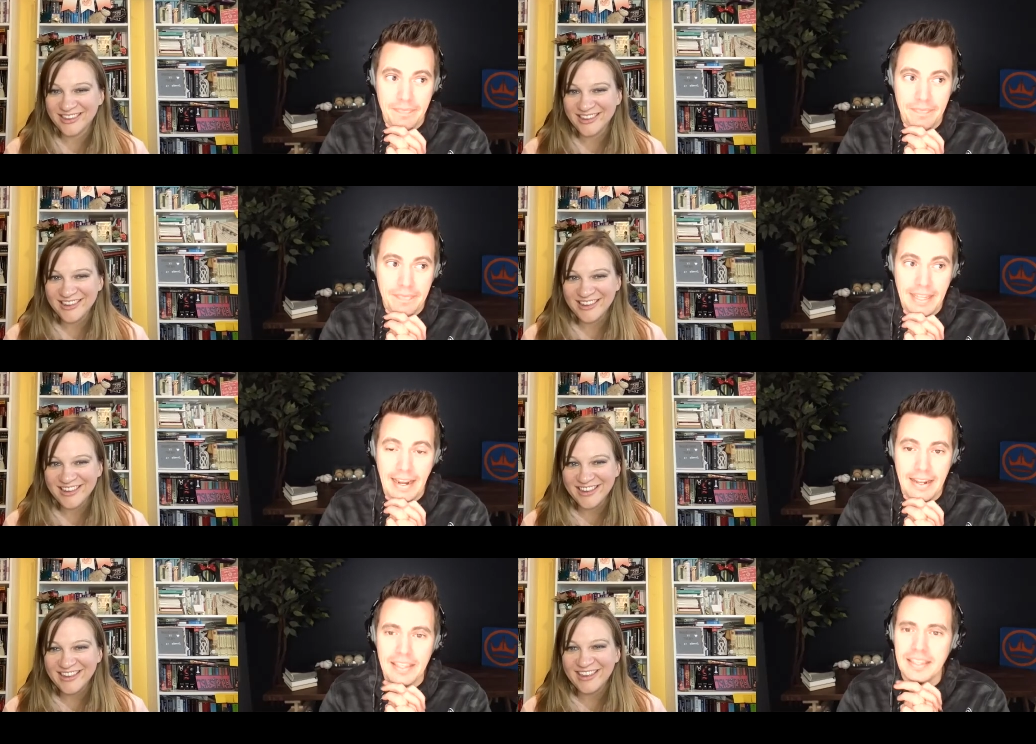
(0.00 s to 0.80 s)
Speaker 1: like
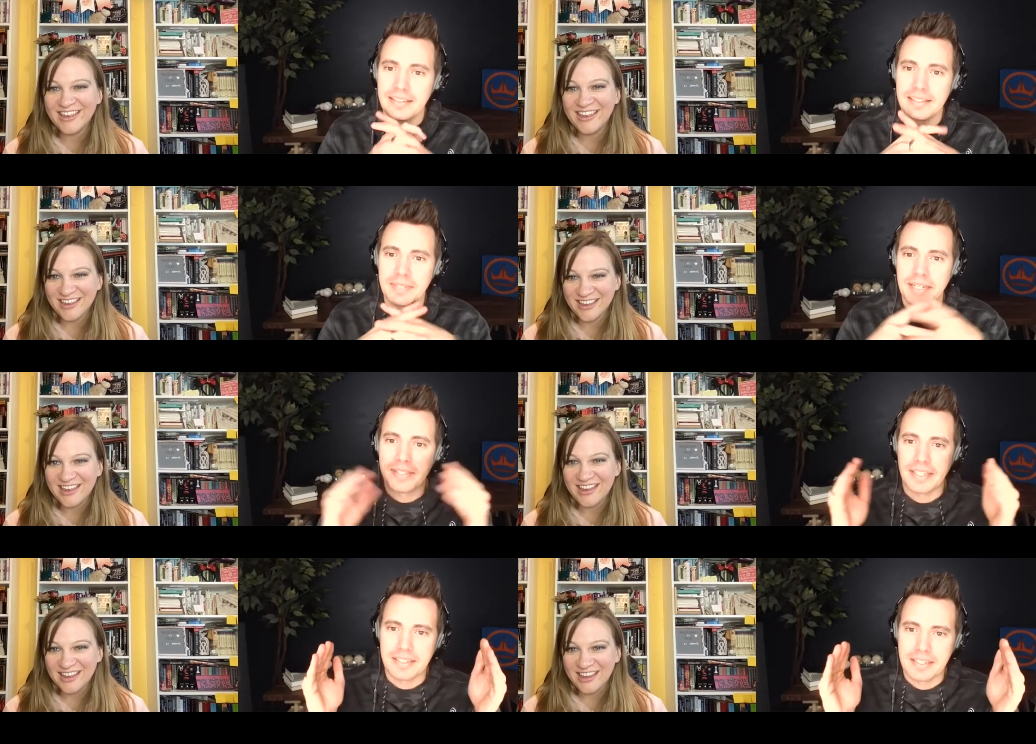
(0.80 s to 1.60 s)
I, sometimes
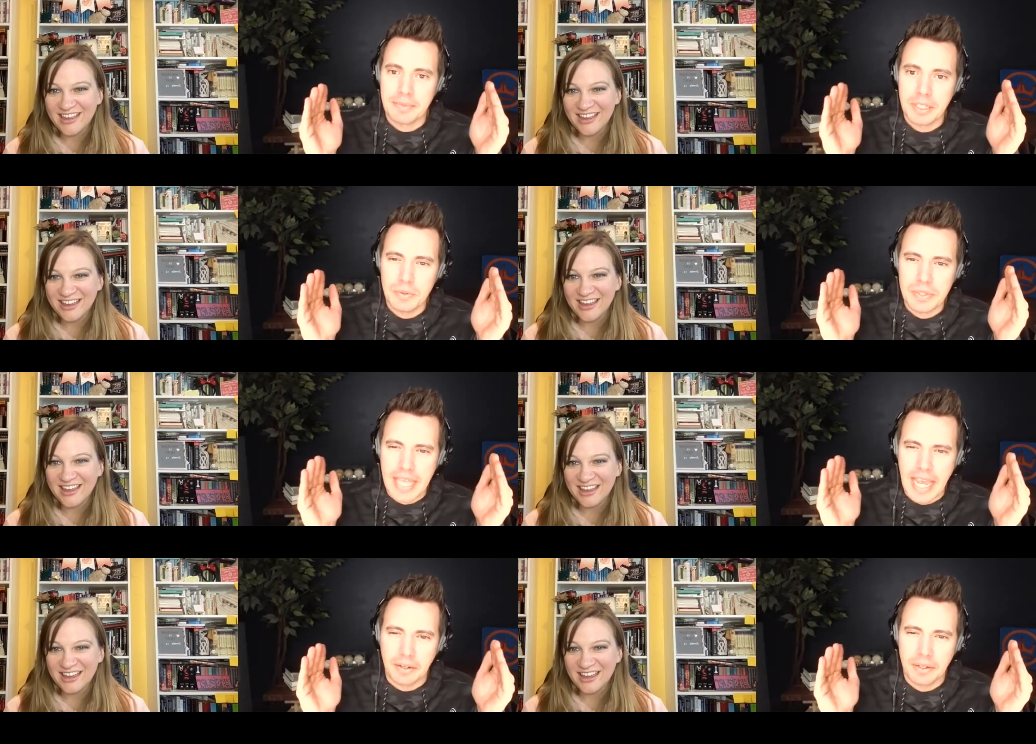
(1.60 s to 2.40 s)
like somebody who's
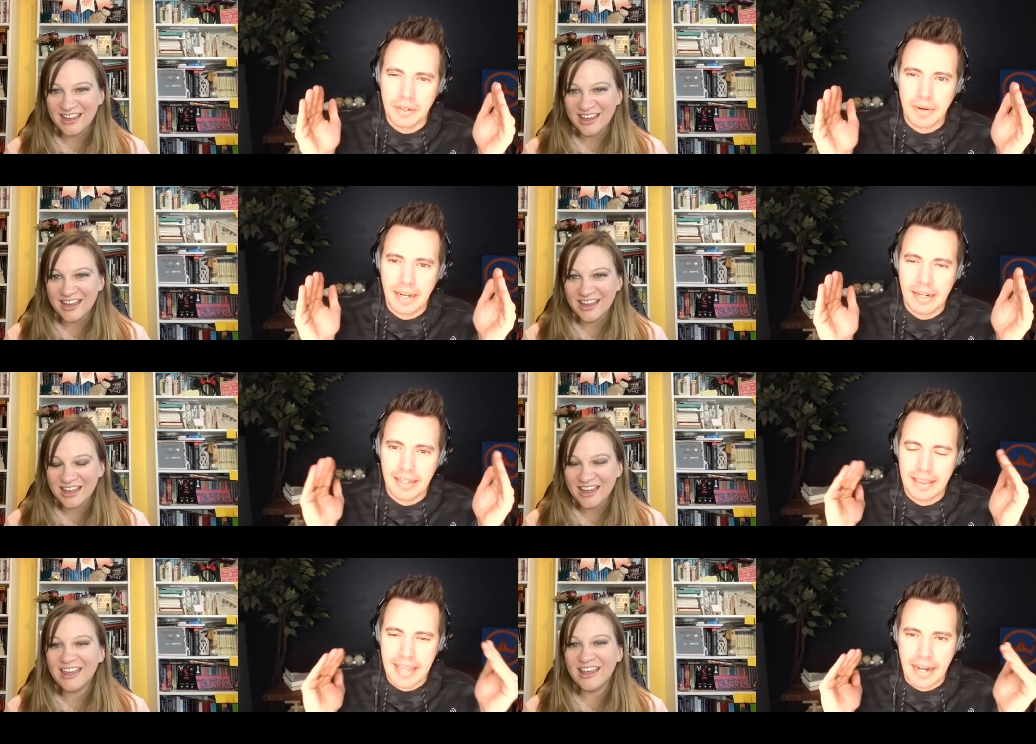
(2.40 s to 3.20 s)
that good at writing
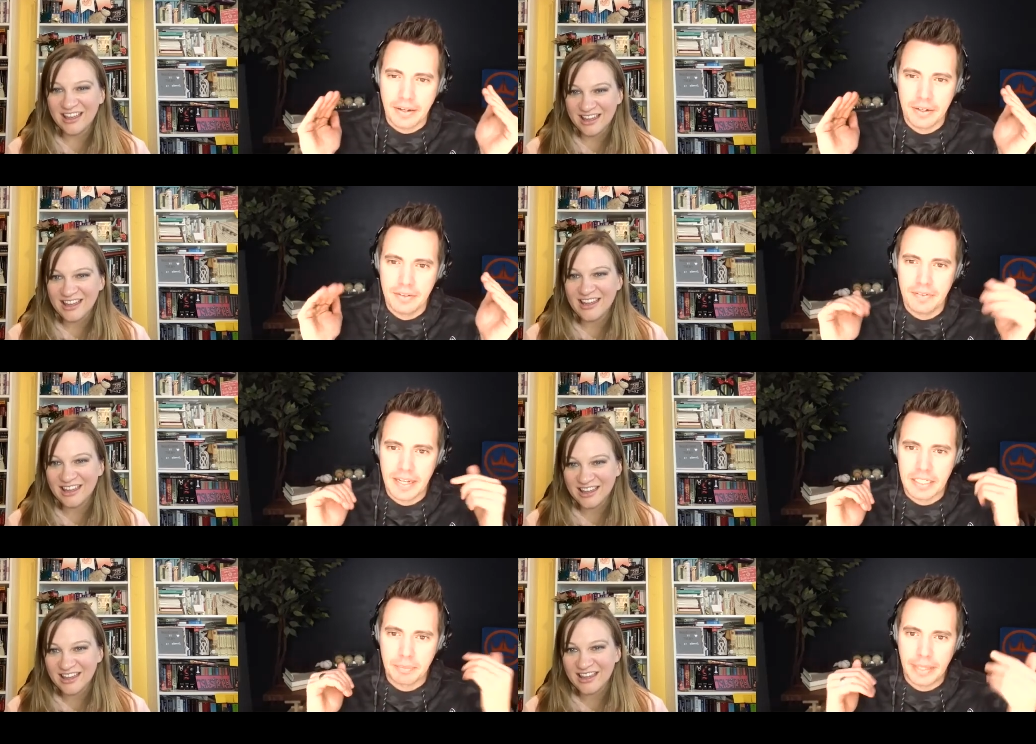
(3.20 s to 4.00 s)
and that good of
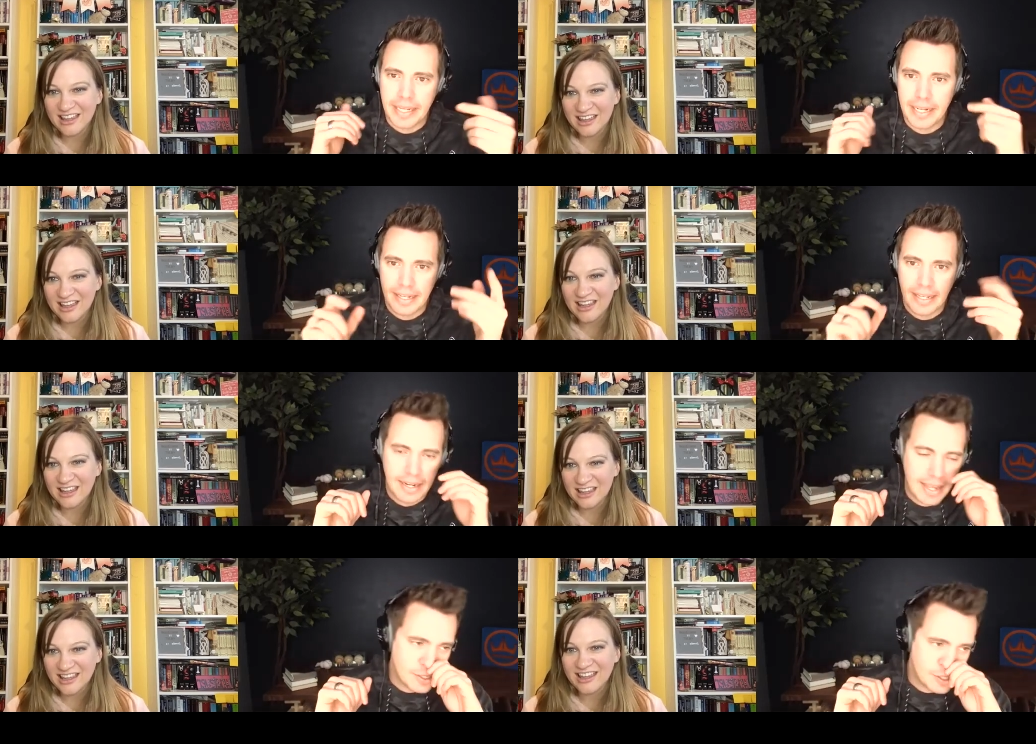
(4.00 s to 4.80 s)
explaining and
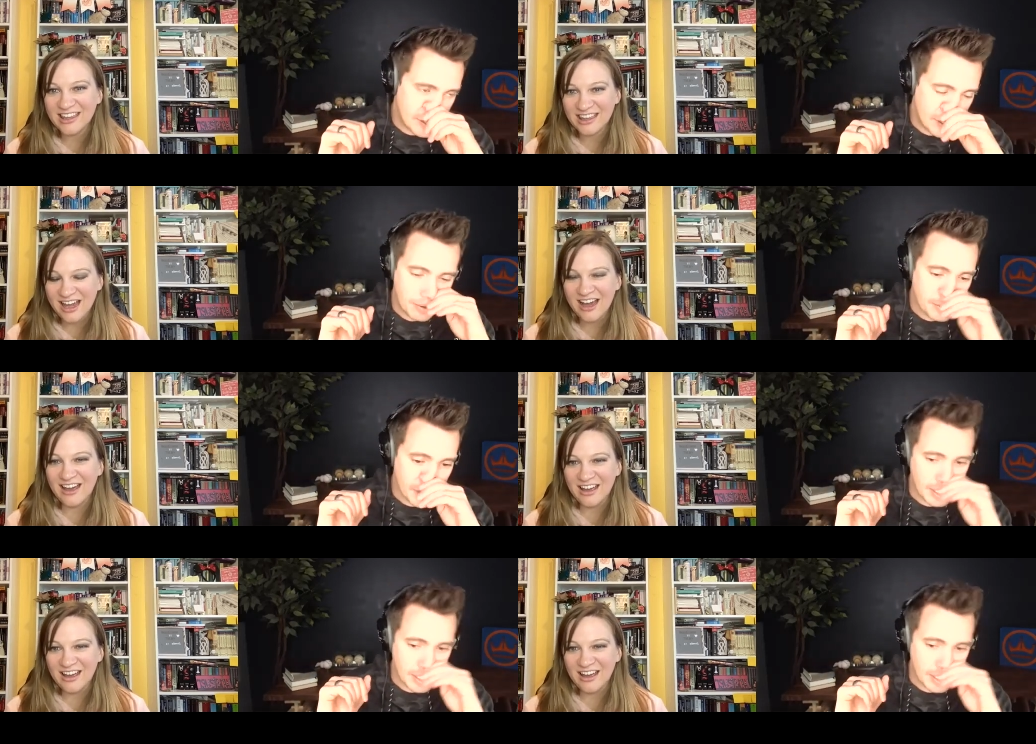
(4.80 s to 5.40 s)
edu- you know and, and